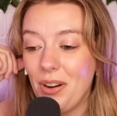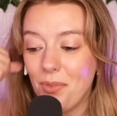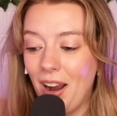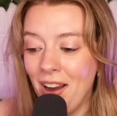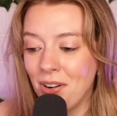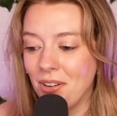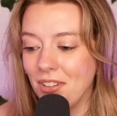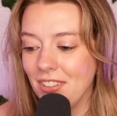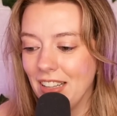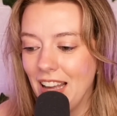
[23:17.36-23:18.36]

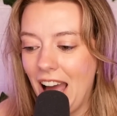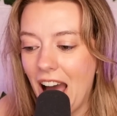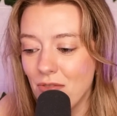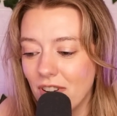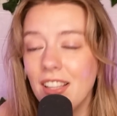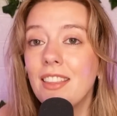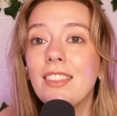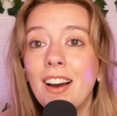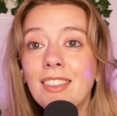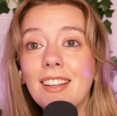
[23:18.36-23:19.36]
Wow. I really
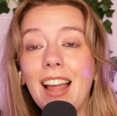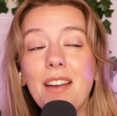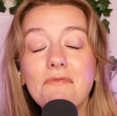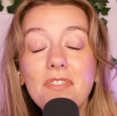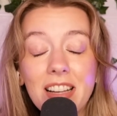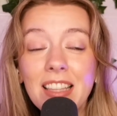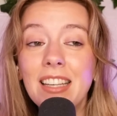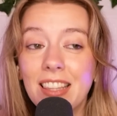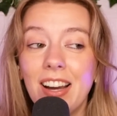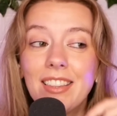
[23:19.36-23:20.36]
thought
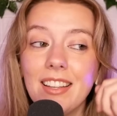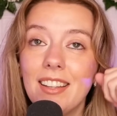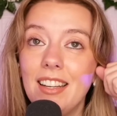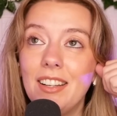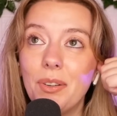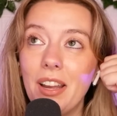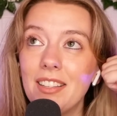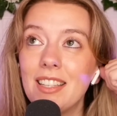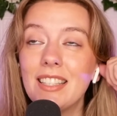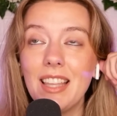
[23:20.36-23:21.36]
that
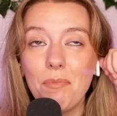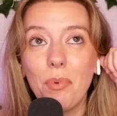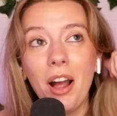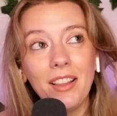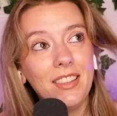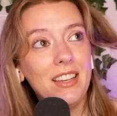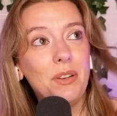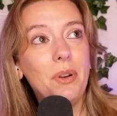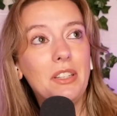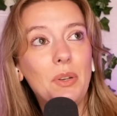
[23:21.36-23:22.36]
since they brought the
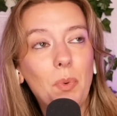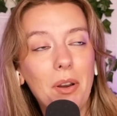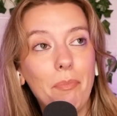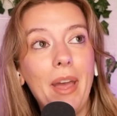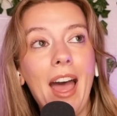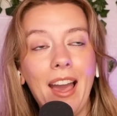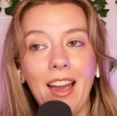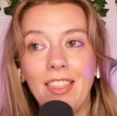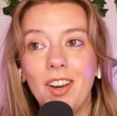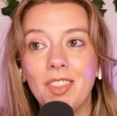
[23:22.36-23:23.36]
Anointed One back,
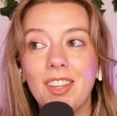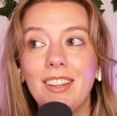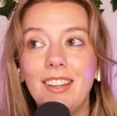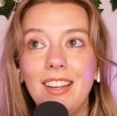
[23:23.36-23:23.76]
I thought that